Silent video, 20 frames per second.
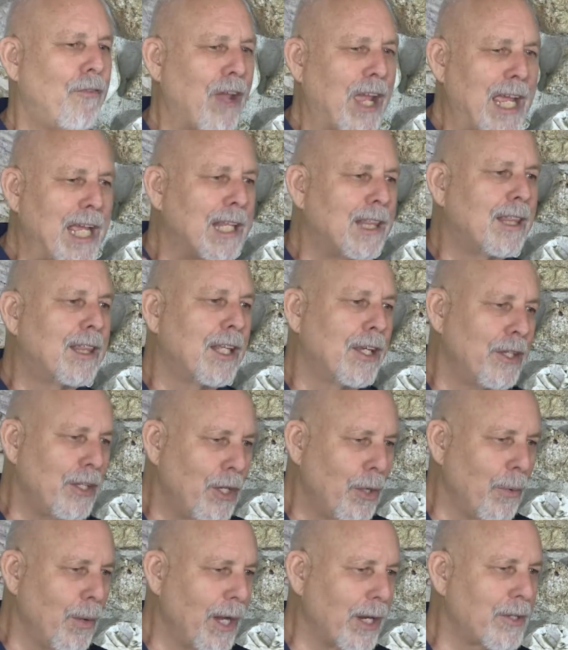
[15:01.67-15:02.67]
faith that
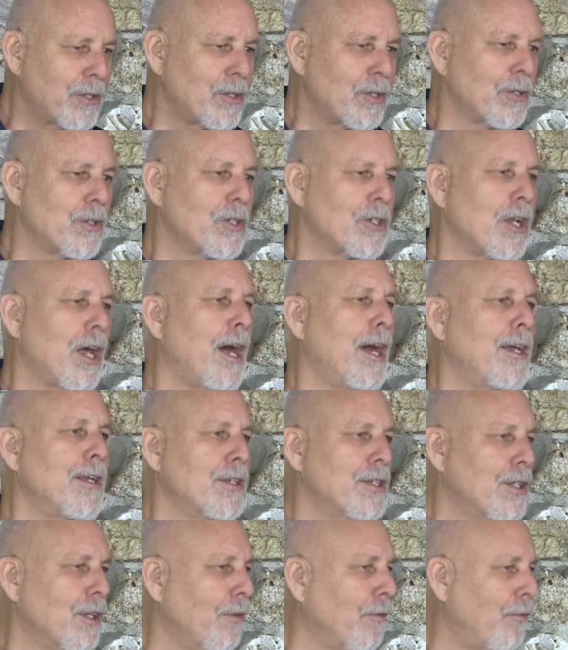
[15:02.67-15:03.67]
you
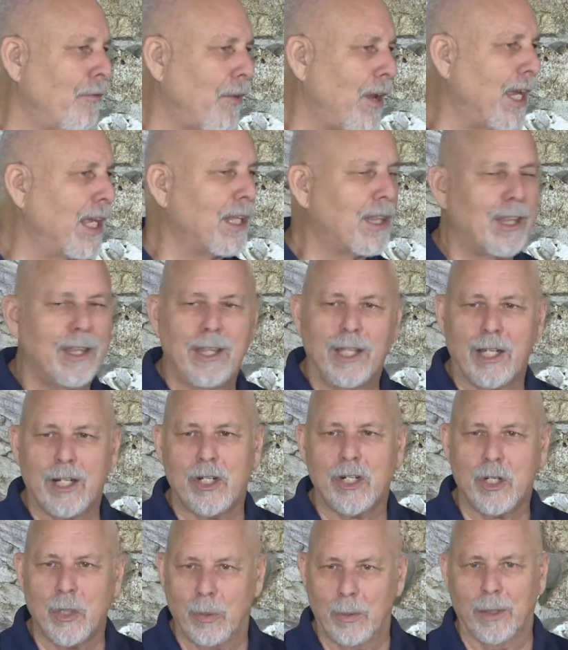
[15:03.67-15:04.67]
exercise, the faith
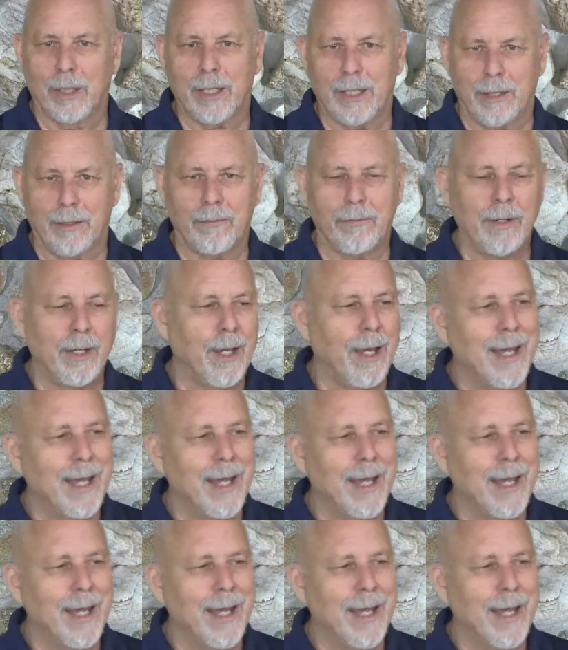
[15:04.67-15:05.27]
that you live,